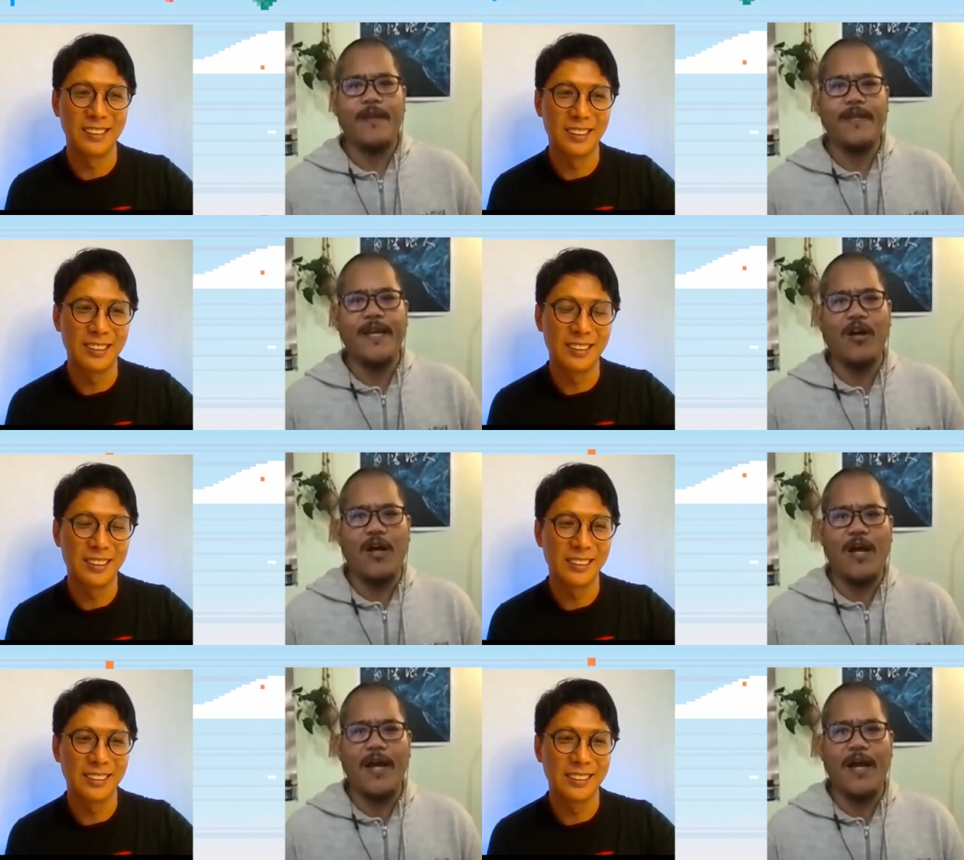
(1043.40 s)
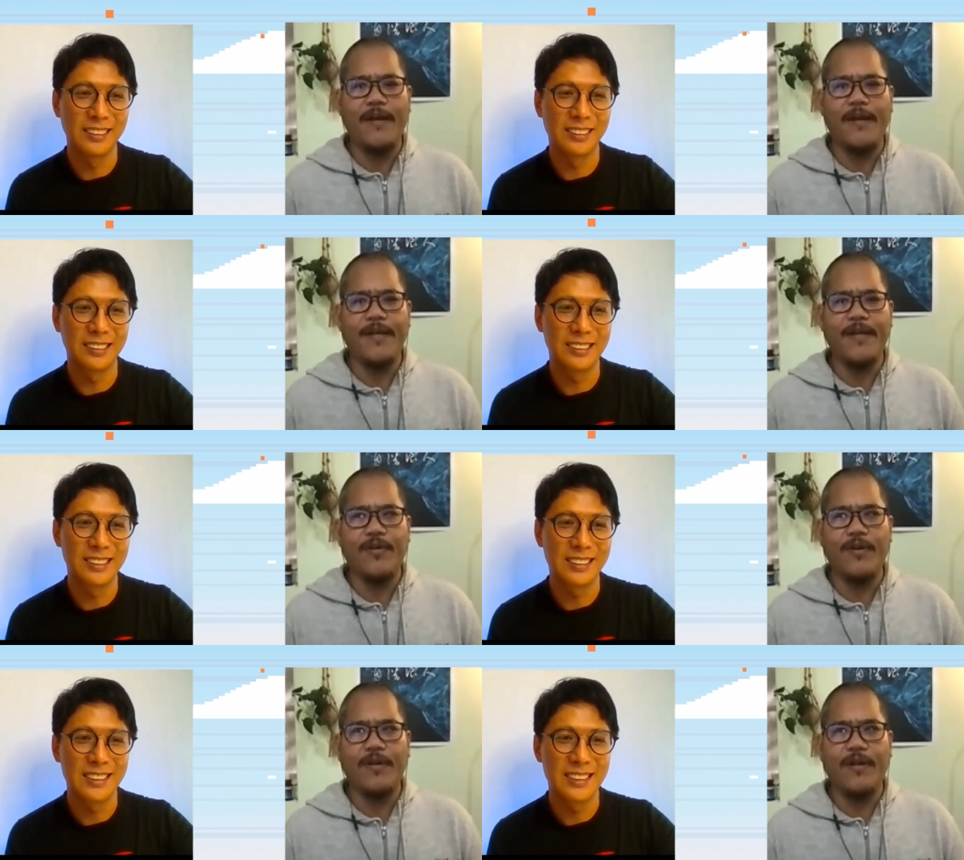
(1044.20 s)
Speaker 1: yeah, I
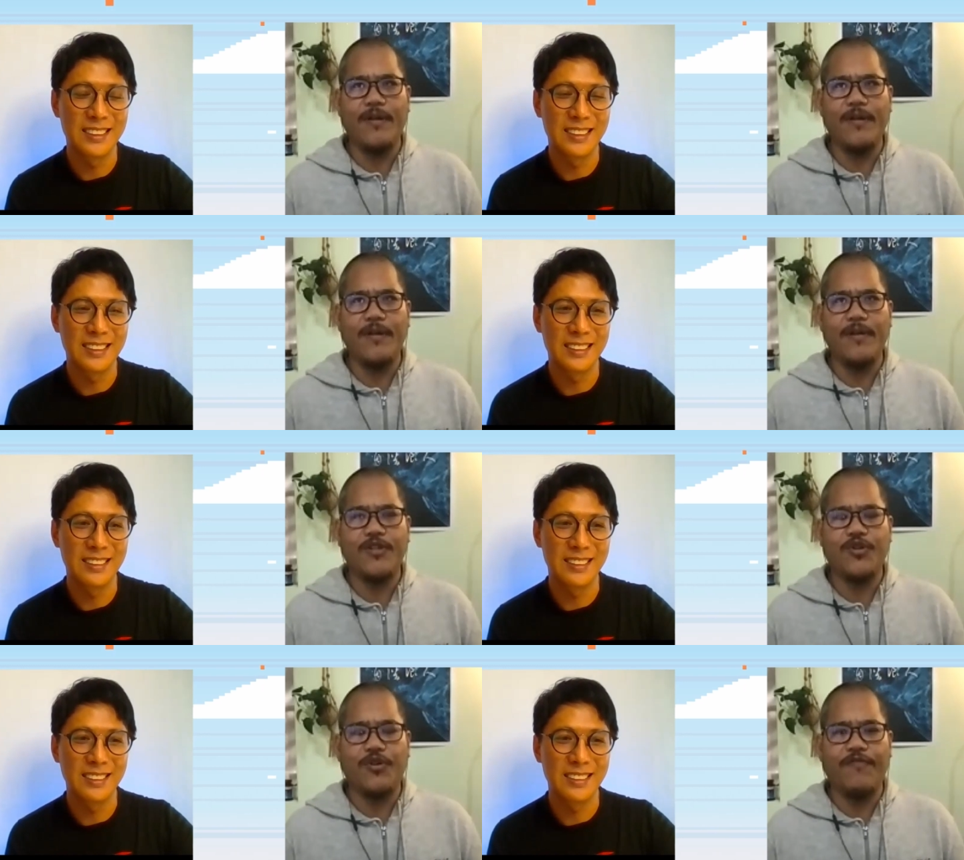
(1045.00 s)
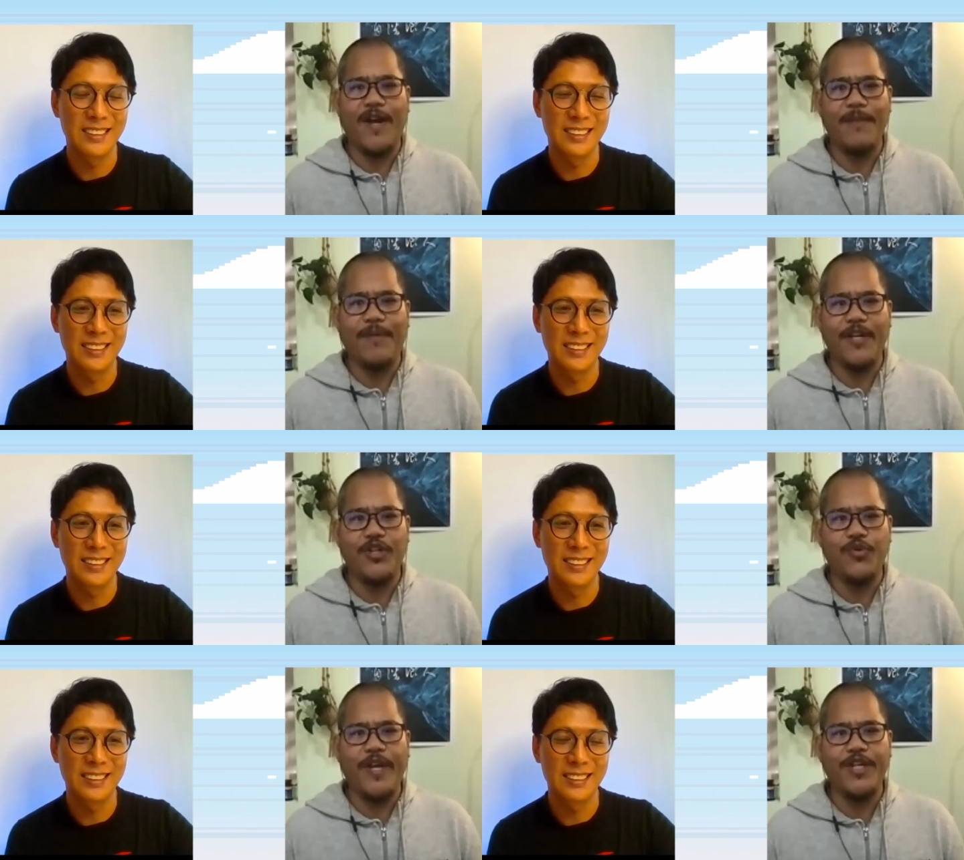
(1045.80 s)
certified by
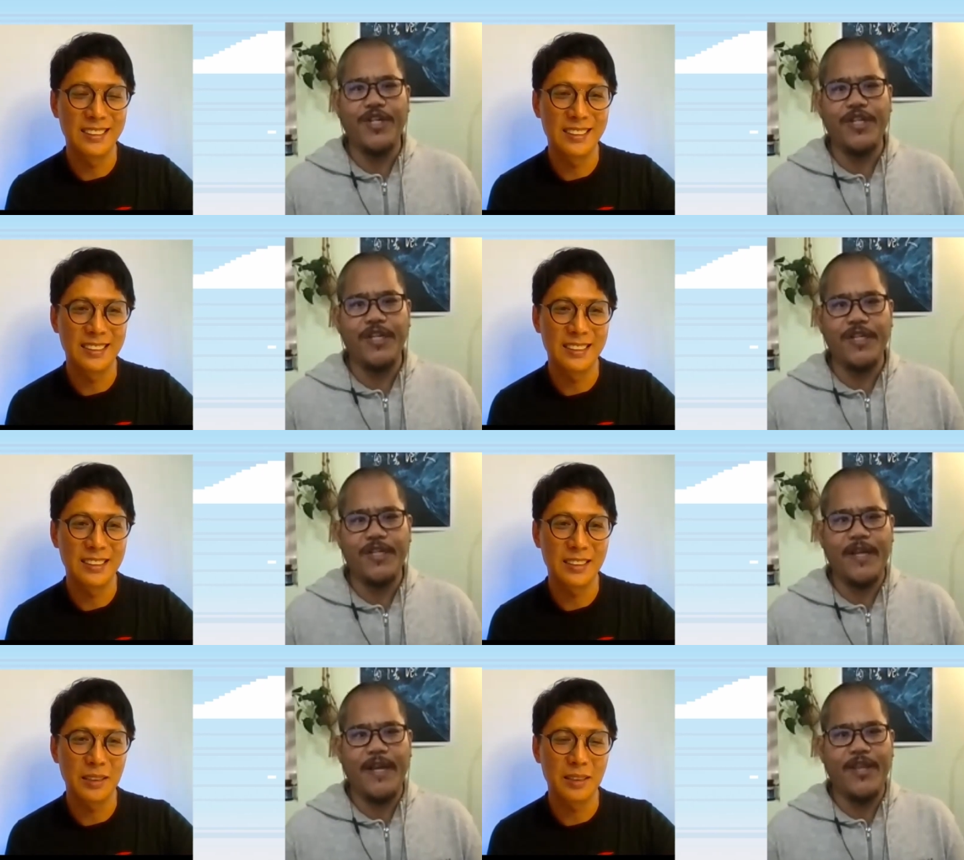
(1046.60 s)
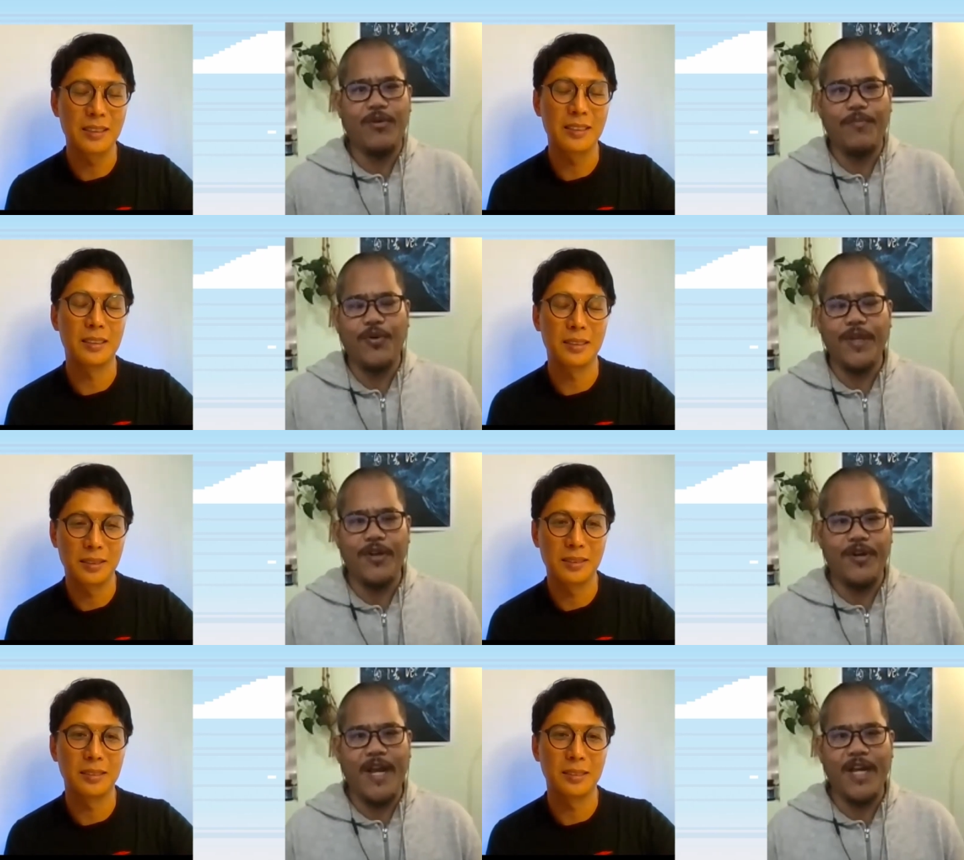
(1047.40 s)
two agencies, and they're both
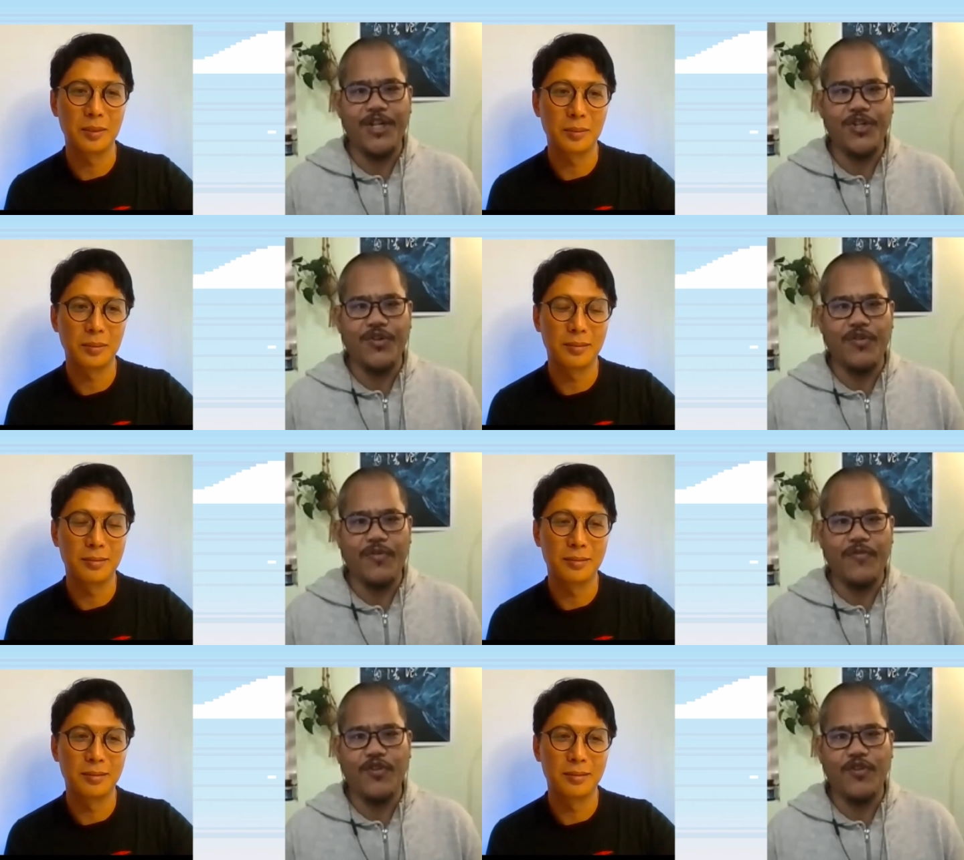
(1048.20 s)
international.